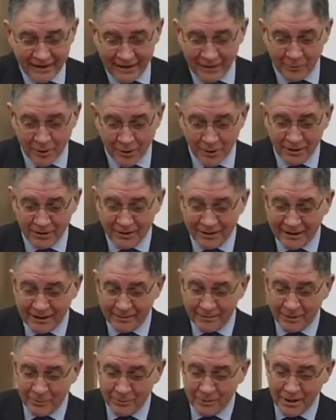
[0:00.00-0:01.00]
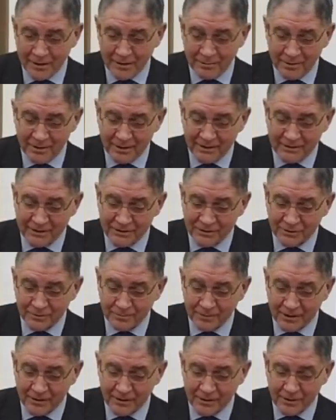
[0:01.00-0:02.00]
He was not in agreement with this
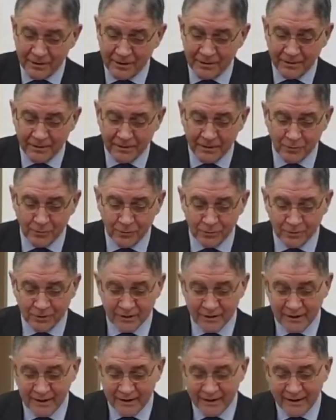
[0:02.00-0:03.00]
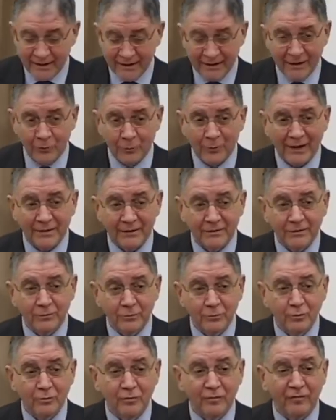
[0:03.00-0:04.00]
habilitation because he thought he went
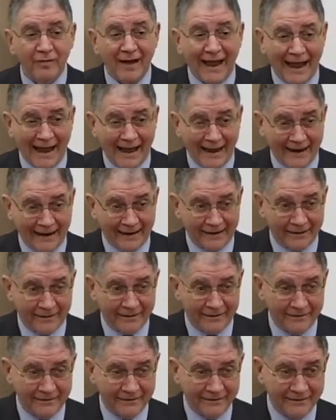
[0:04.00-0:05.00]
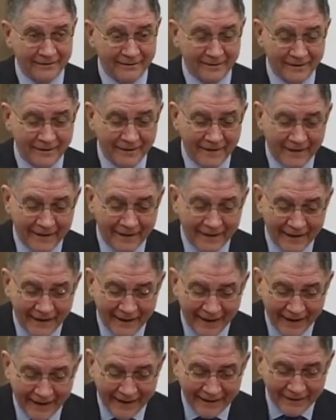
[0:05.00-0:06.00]
too far.
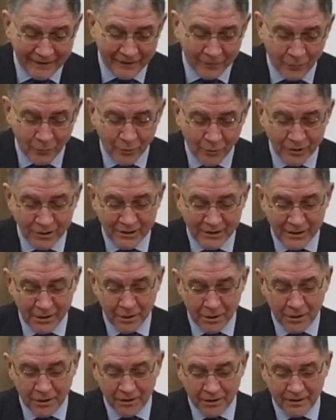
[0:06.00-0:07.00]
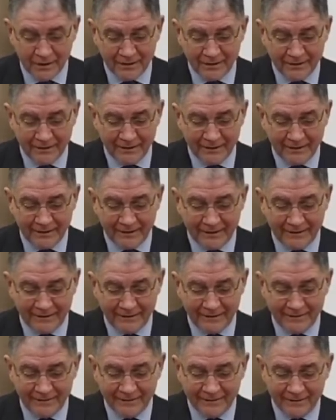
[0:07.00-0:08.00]
And what is uh,
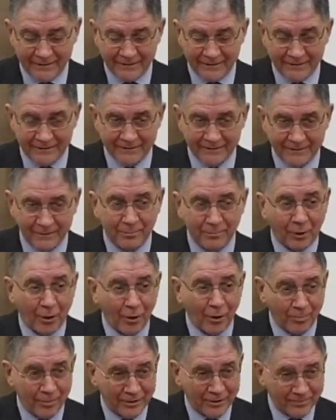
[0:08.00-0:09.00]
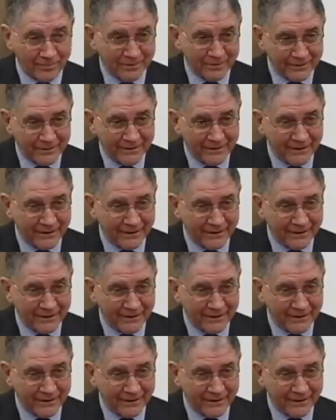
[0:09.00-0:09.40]
the, the problem?